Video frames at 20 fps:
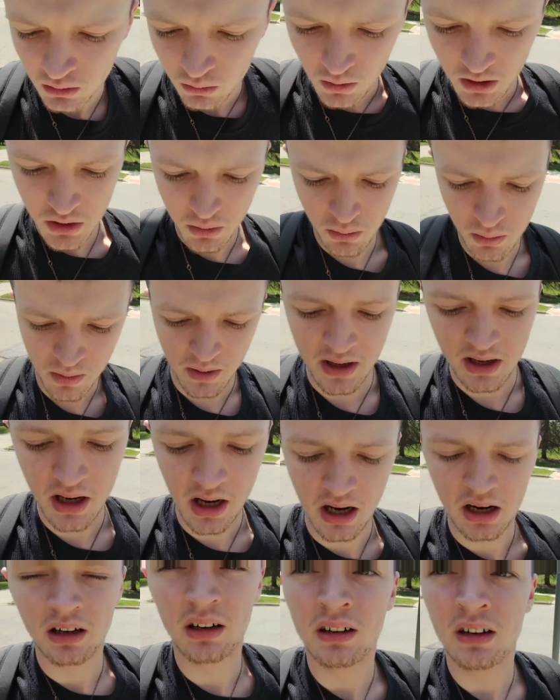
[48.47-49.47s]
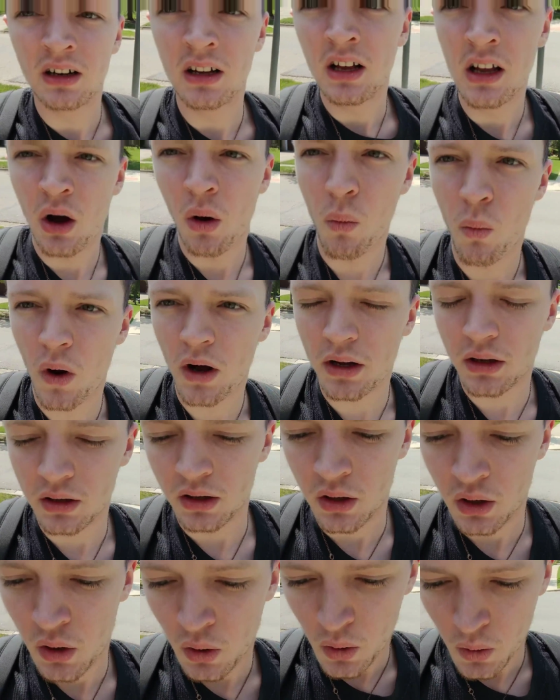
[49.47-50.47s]
which would be
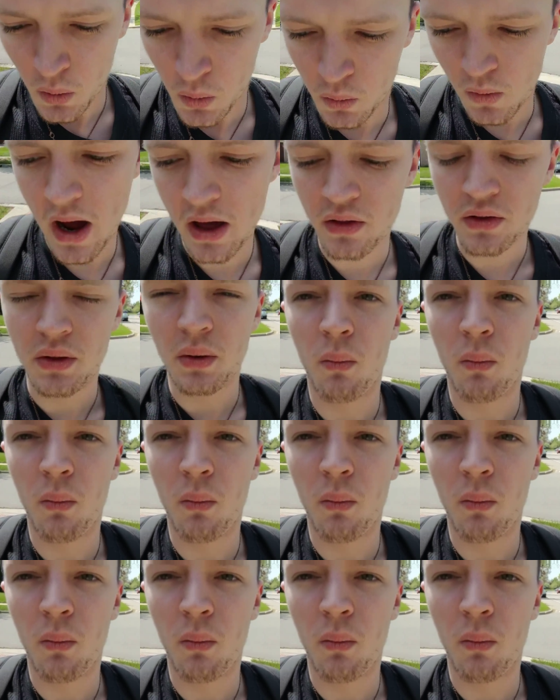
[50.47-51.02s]
rather